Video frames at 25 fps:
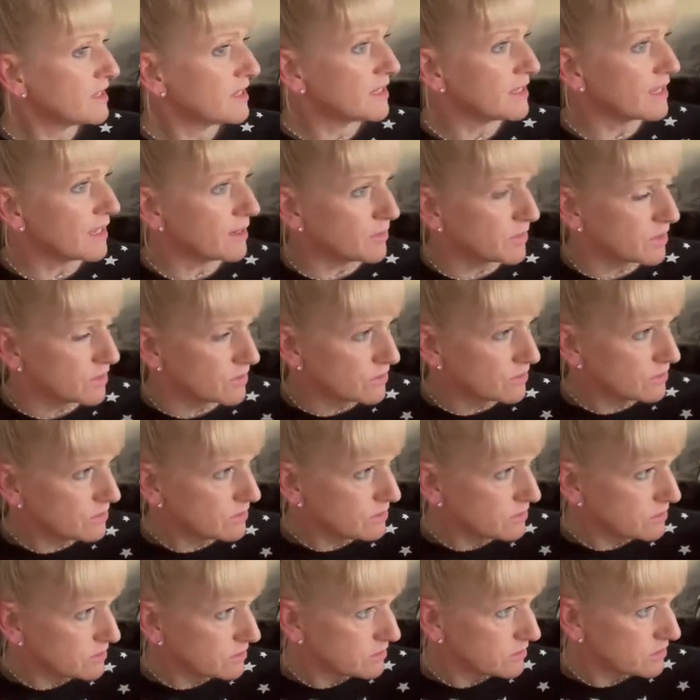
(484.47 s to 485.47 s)

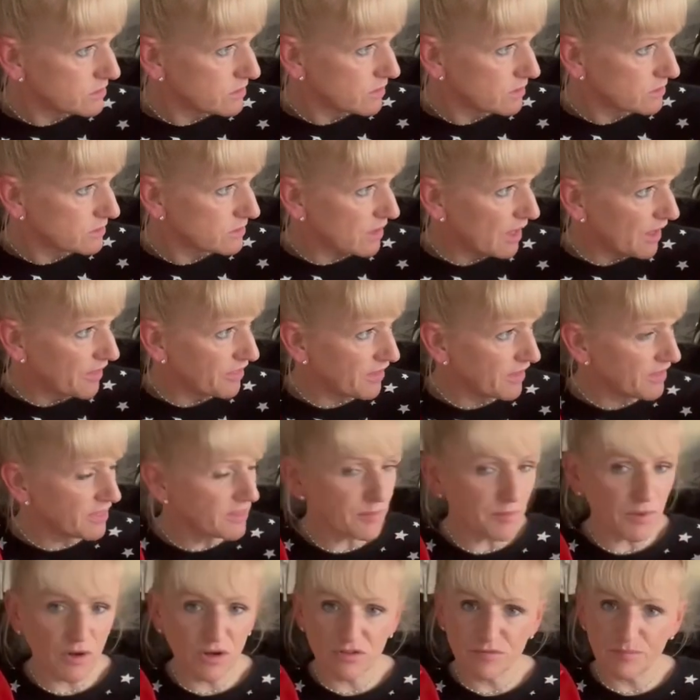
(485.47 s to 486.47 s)
lemons, I think
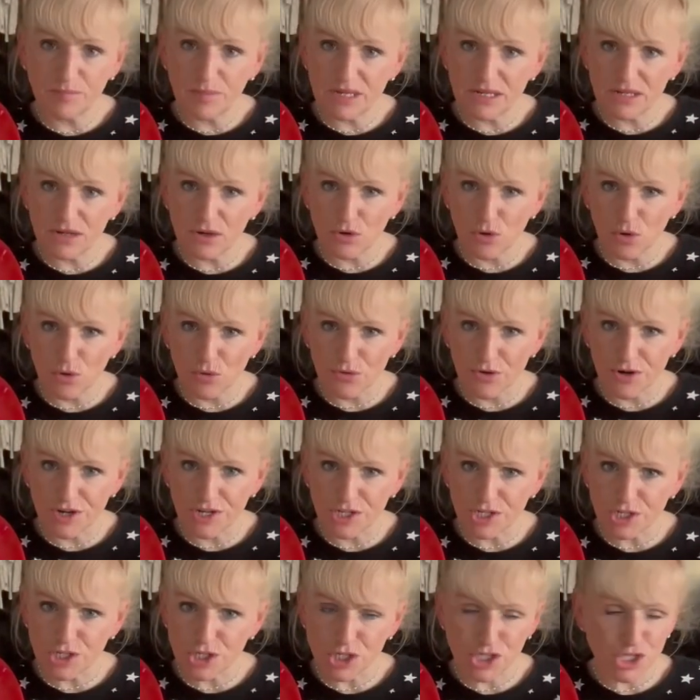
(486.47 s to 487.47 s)
there might have been an
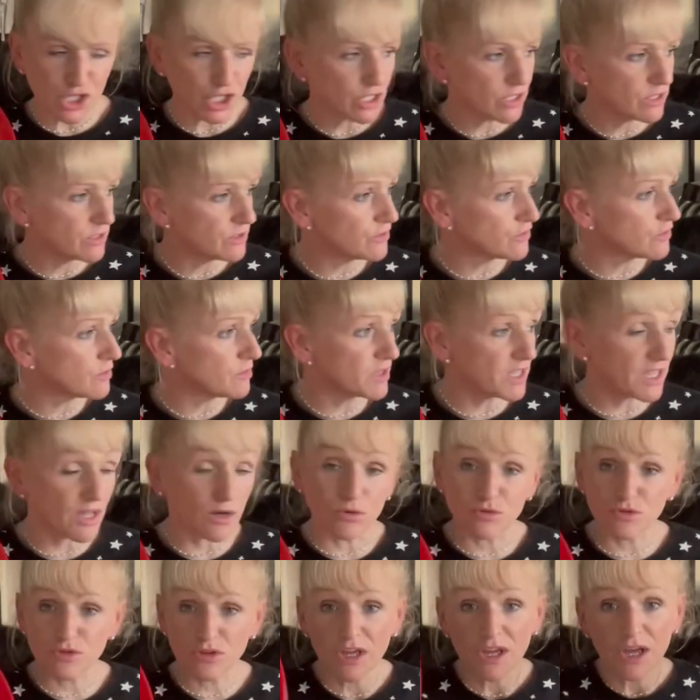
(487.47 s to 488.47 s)
orange and something
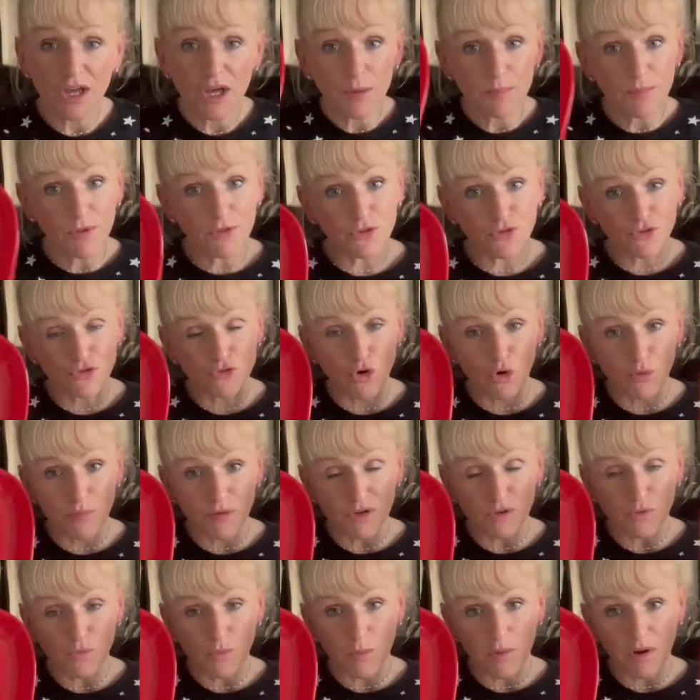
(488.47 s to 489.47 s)
else, but the
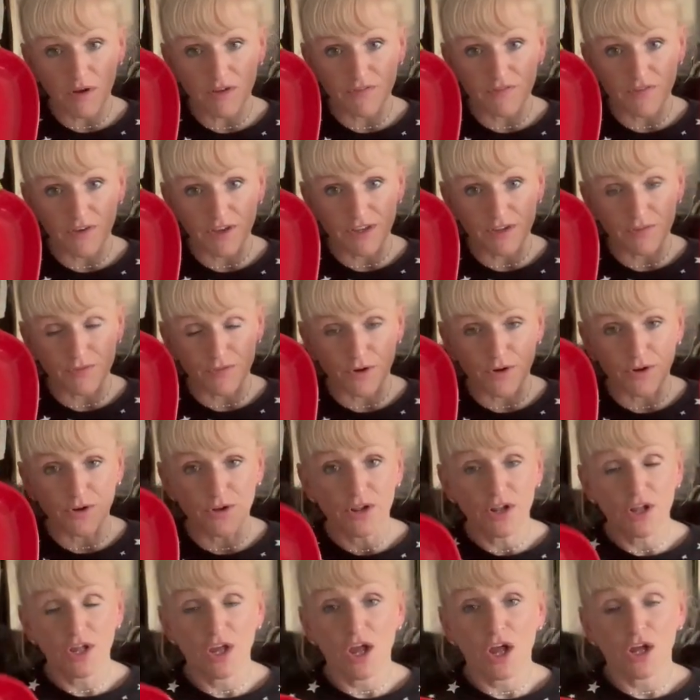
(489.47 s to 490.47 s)
strawberries were my favourite.
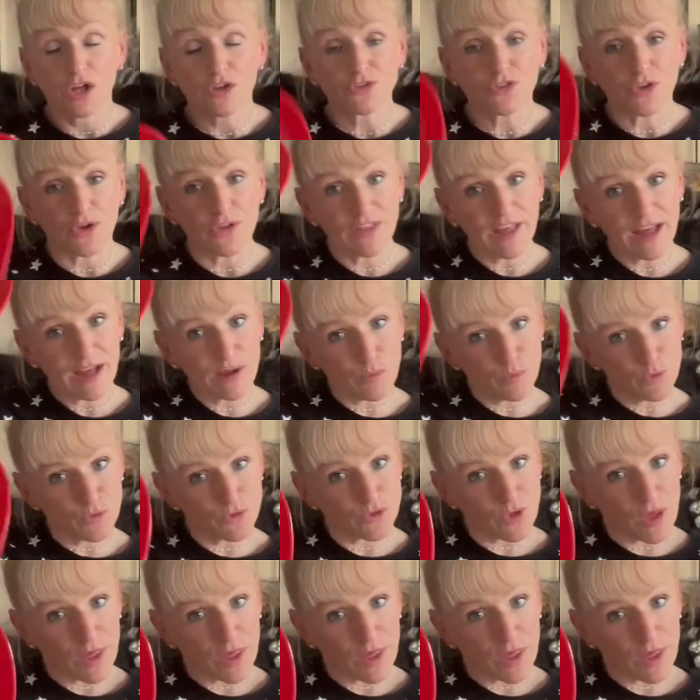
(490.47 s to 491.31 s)
So that was